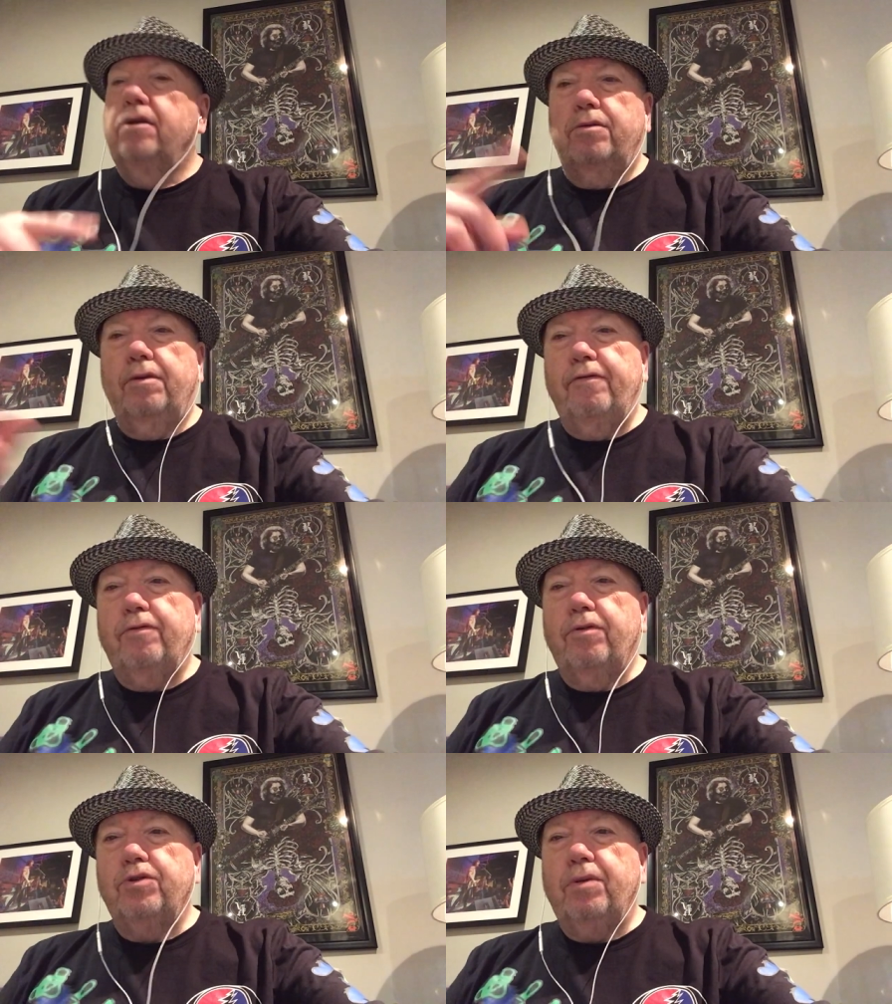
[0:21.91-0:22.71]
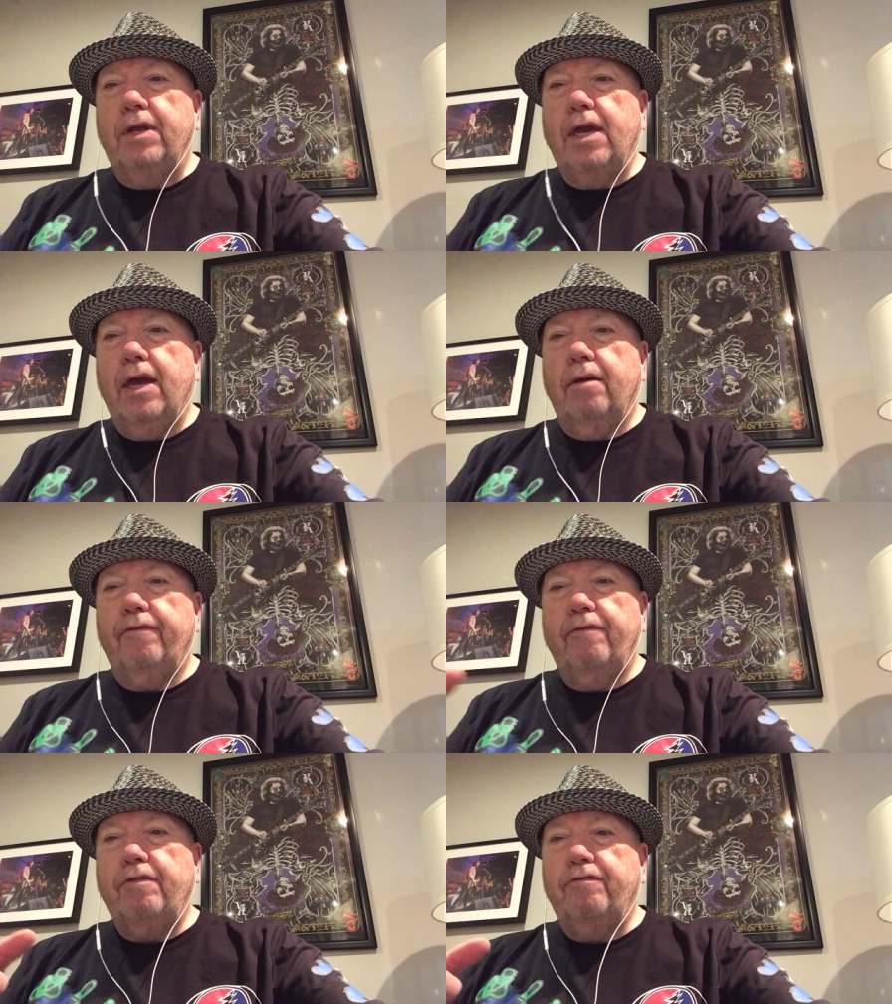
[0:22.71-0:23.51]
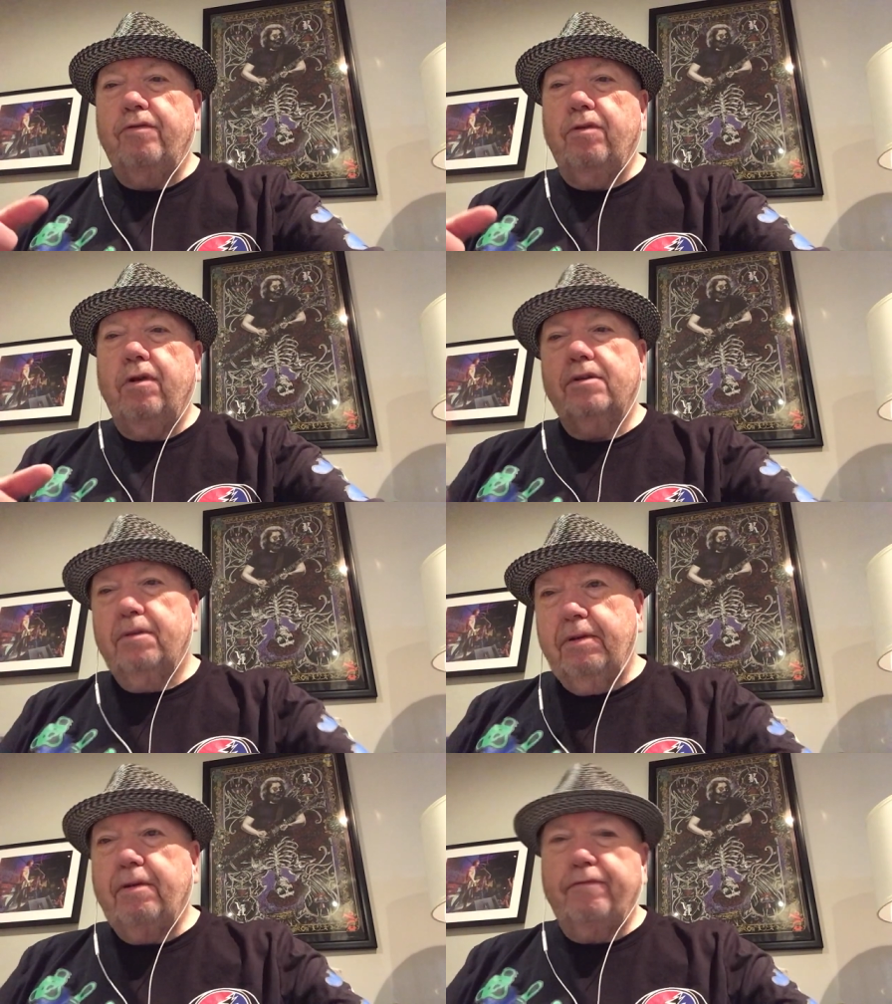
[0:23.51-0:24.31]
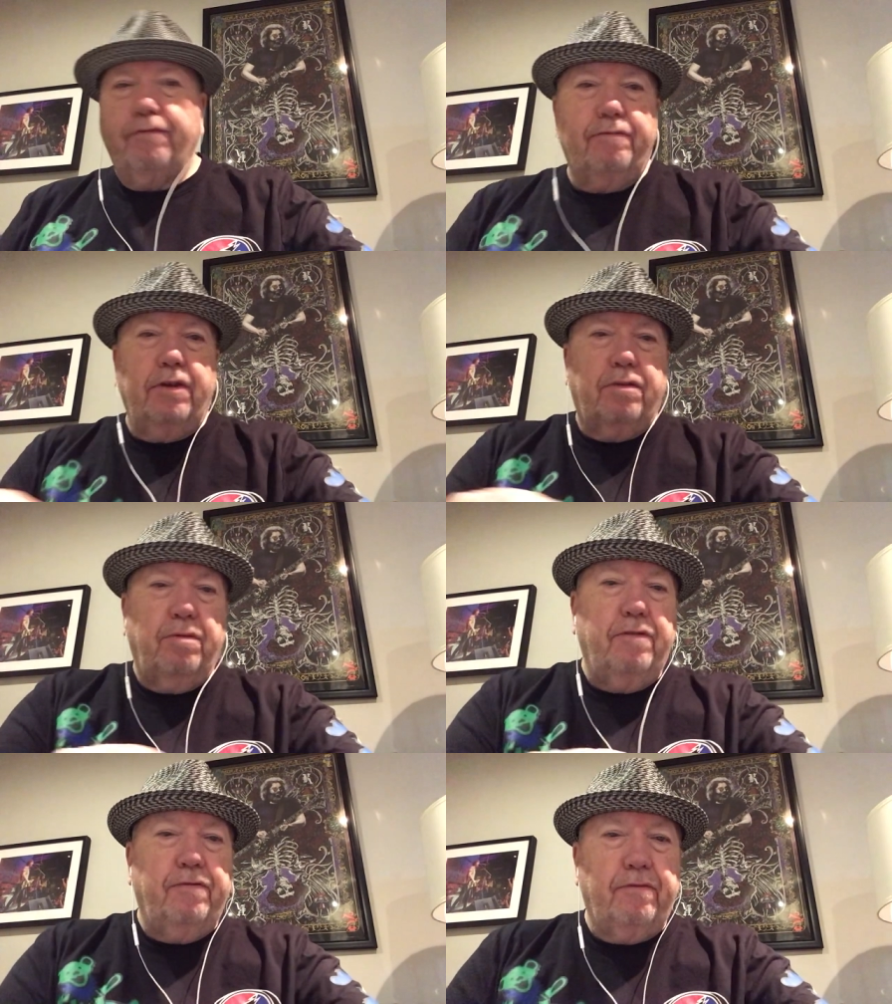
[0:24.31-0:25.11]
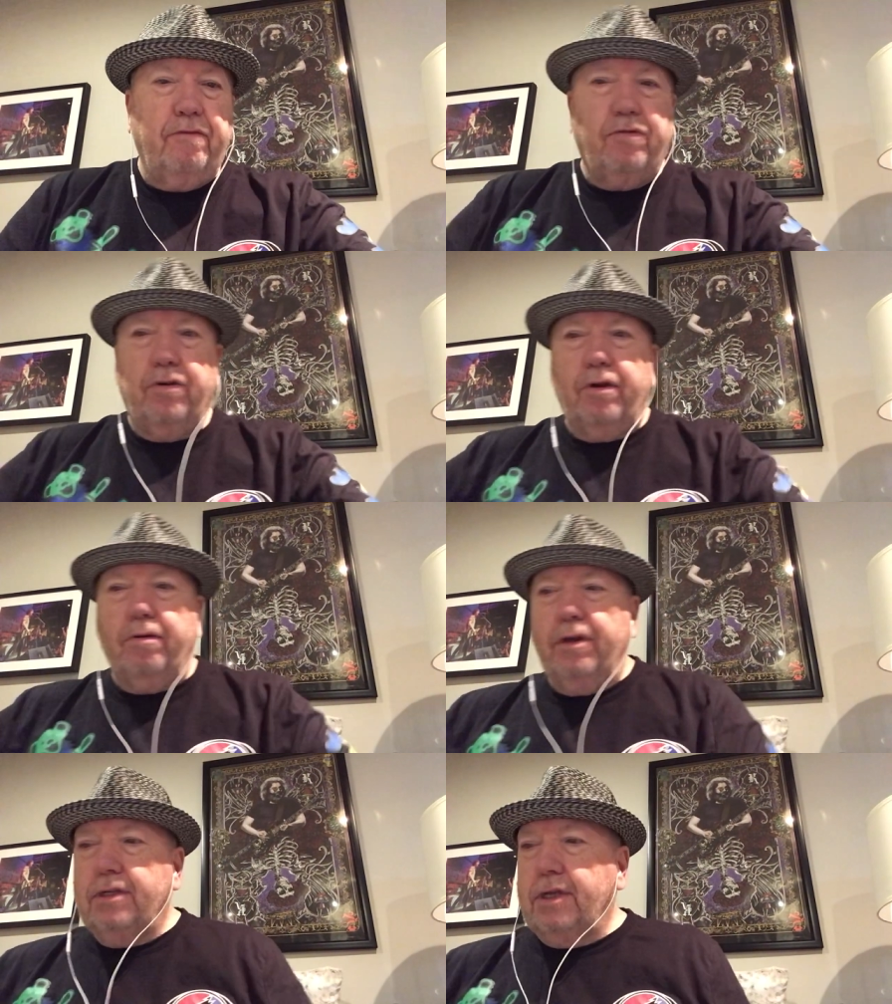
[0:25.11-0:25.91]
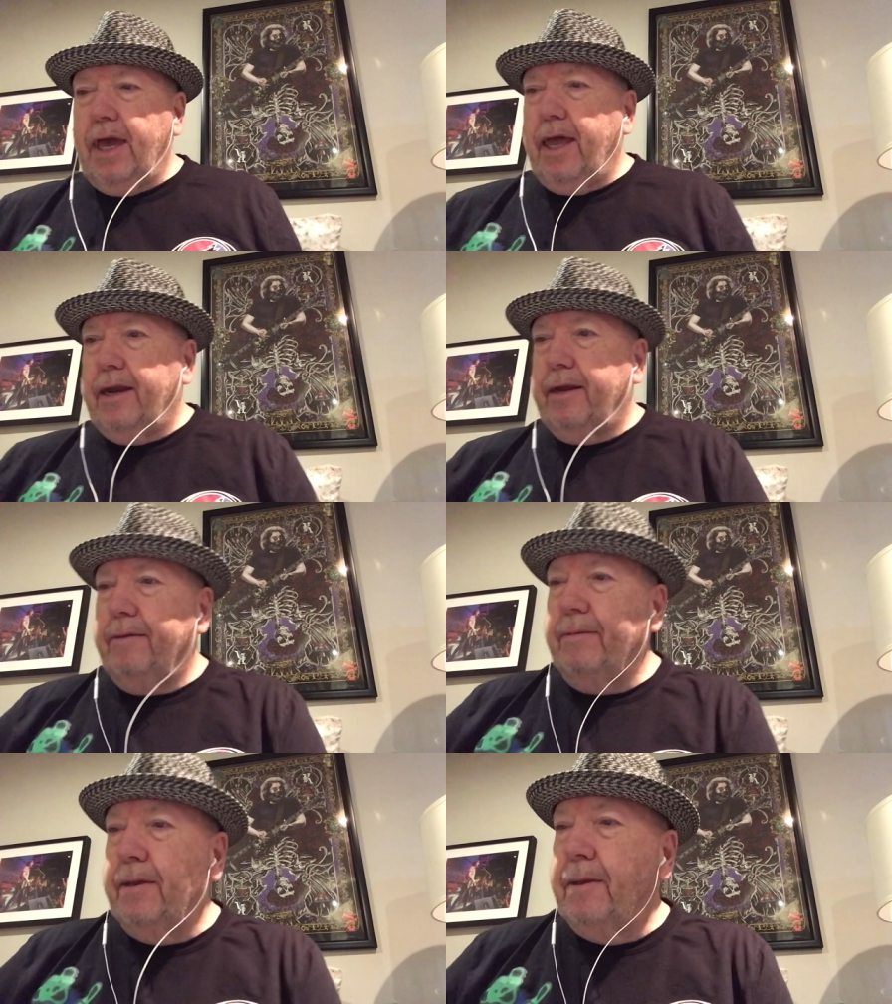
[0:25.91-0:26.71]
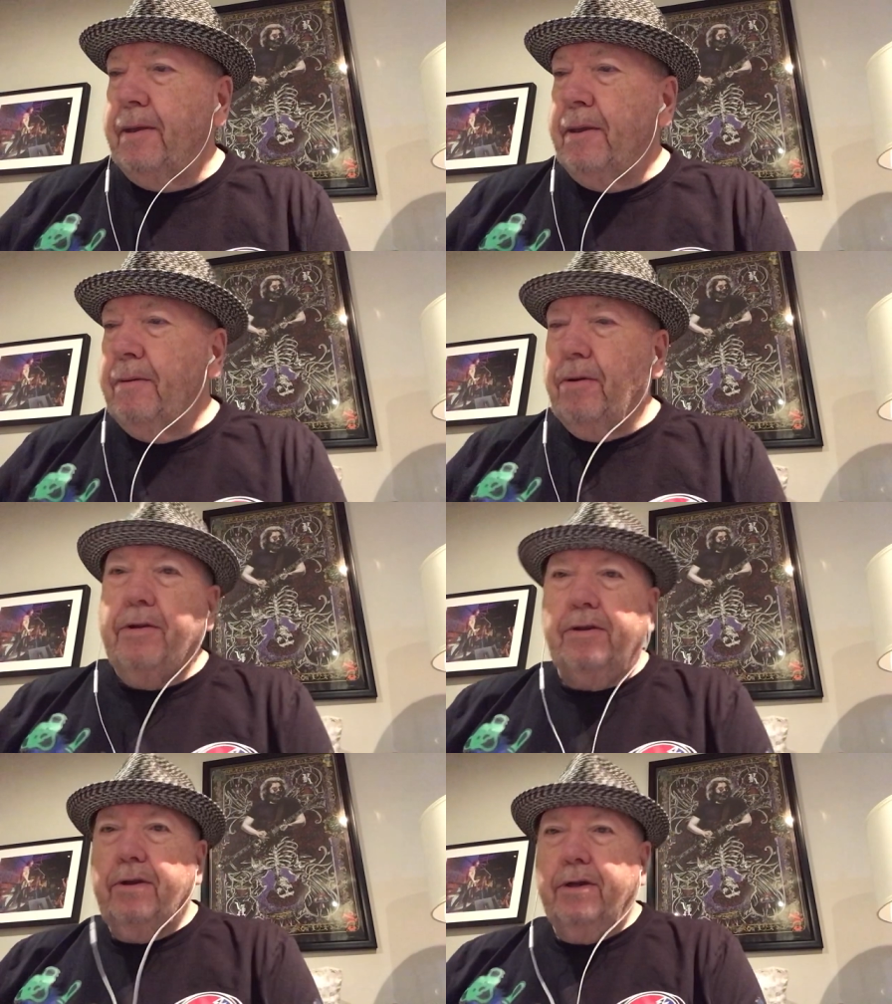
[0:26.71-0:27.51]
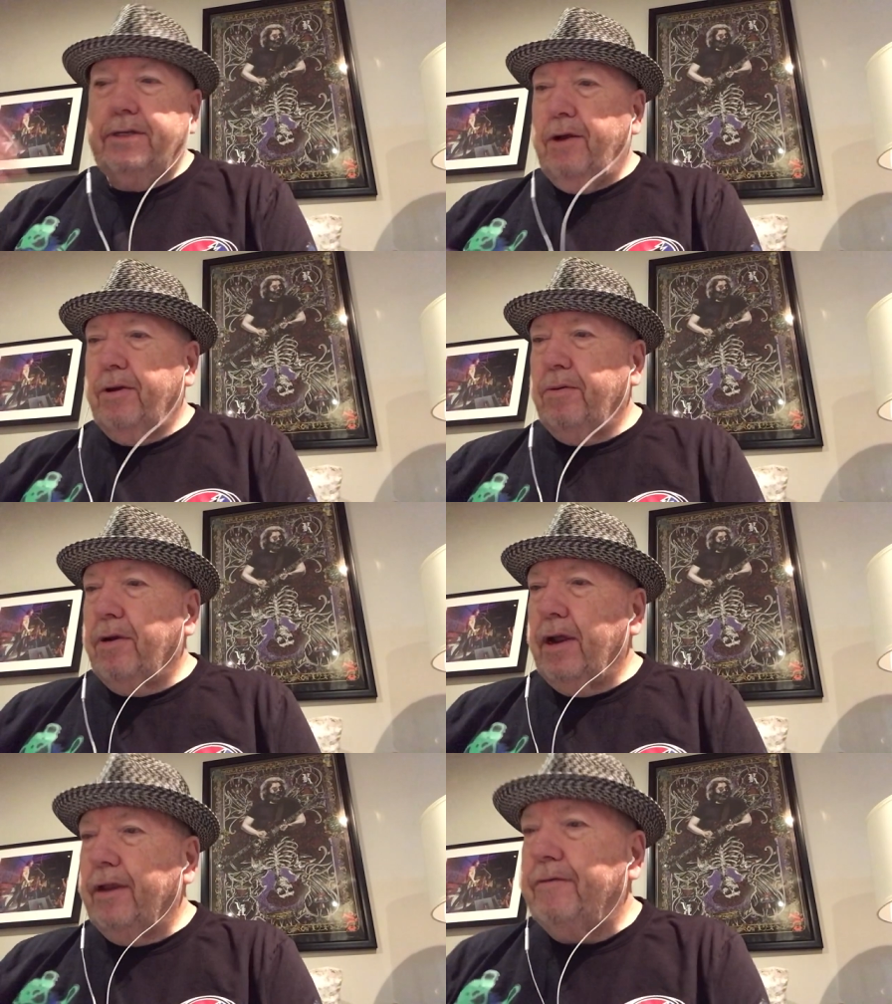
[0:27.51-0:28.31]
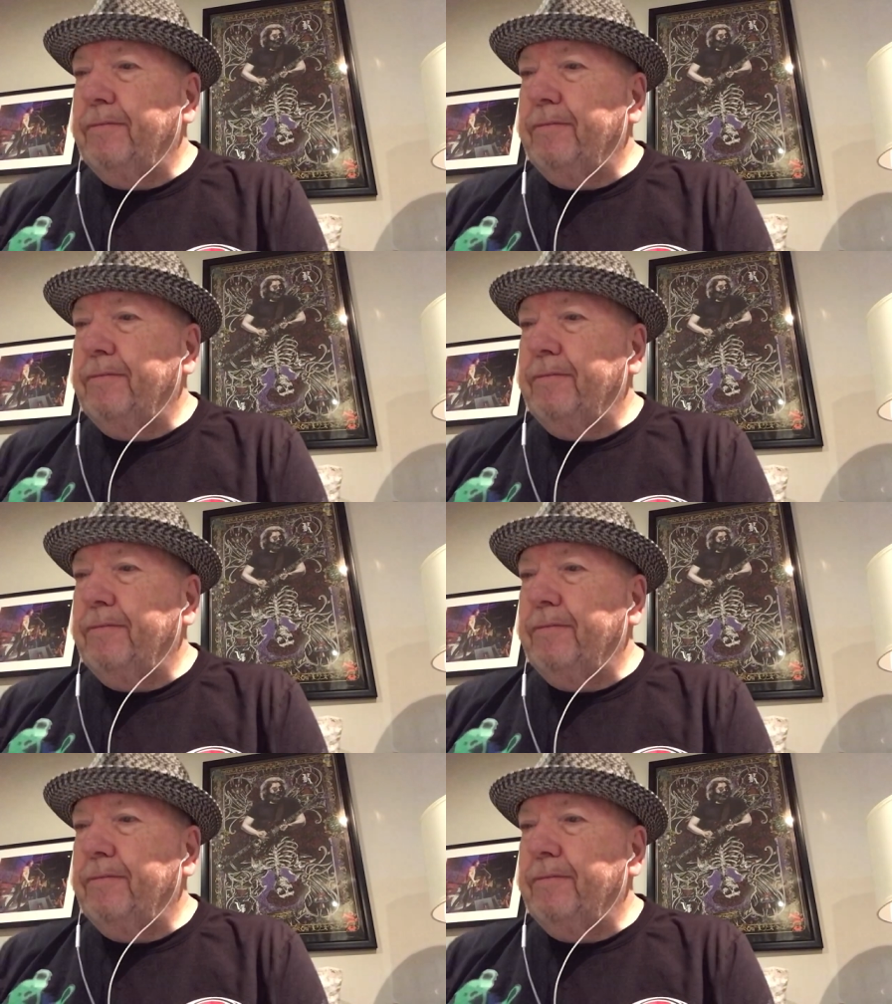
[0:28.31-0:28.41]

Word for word: 24 and 28, 54. It's going to be around 53, 54 degrees in Canada or in Ontario where I live.